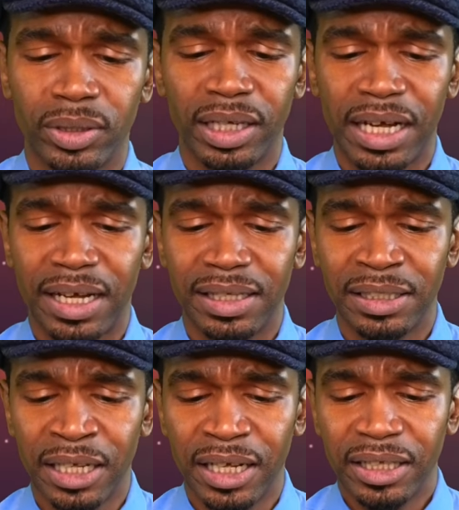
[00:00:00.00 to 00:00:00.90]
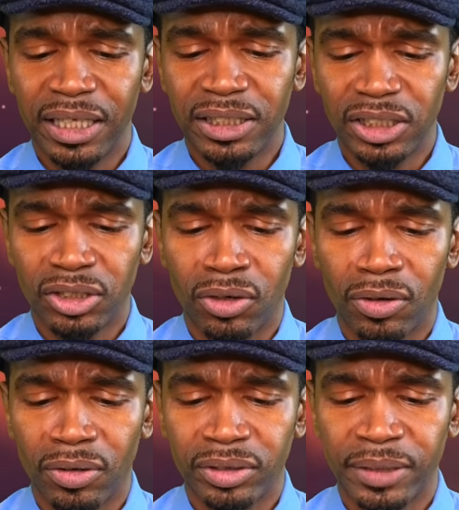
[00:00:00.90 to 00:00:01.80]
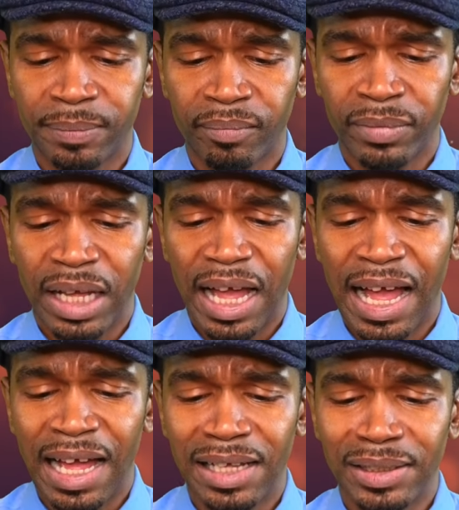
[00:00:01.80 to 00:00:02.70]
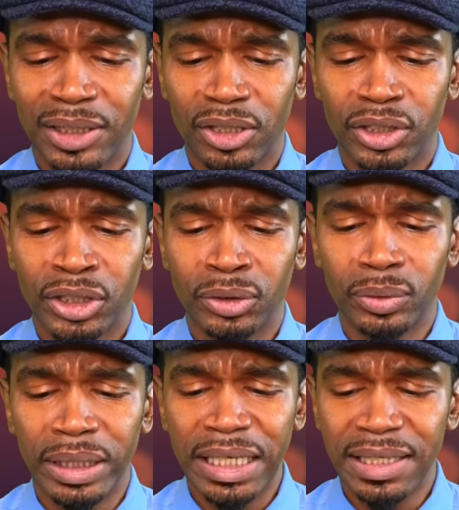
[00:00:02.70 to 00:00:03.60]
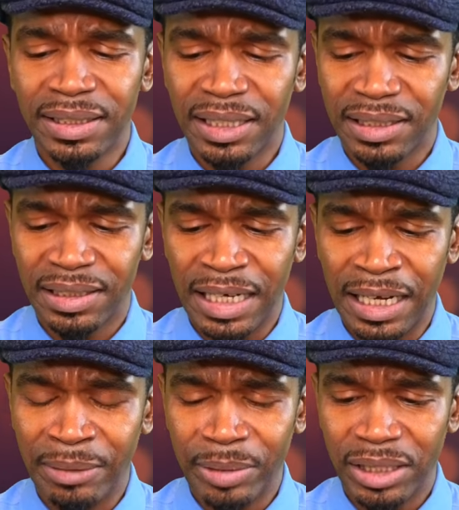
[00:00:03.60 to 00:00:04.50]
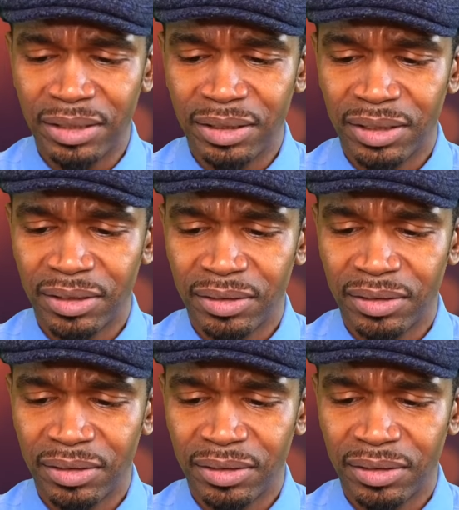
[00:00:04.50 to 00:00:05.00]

one, guys. This is called Azuli's Diamond.